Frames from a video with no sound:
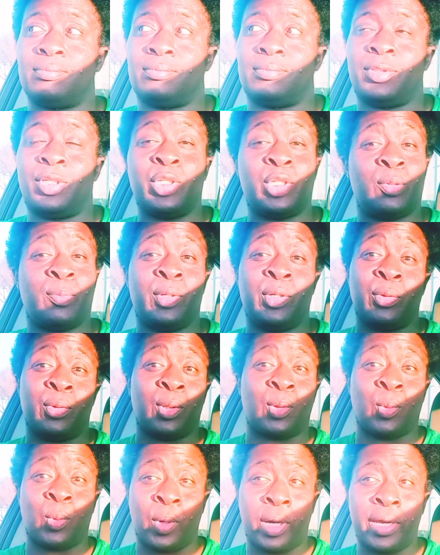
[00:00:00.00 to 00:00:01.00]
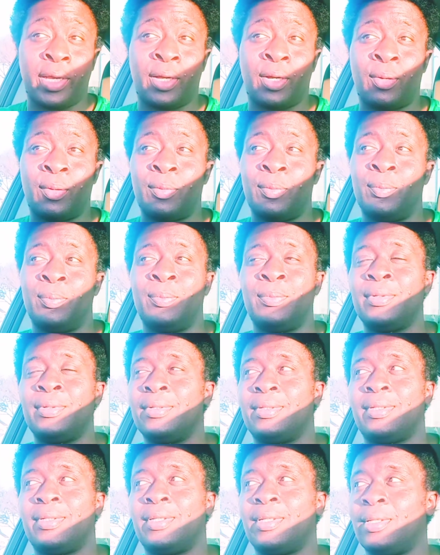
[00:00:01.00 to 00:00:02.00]
could you be doing well
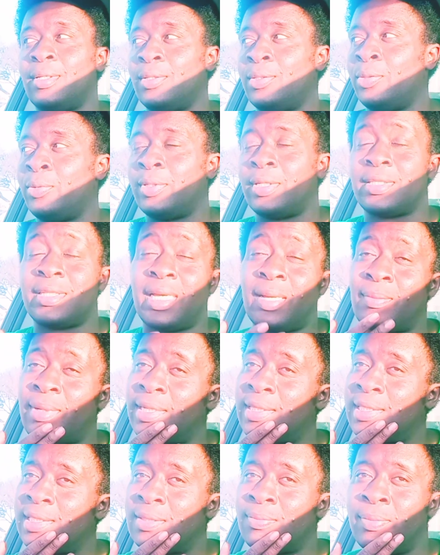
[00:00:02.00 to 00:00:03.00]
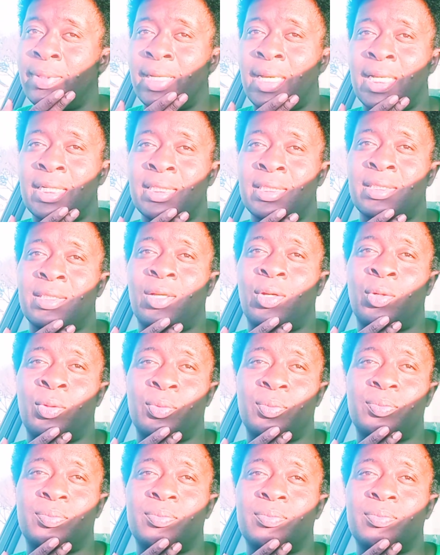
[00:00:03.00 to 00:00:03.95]
during a time like this? But I just hope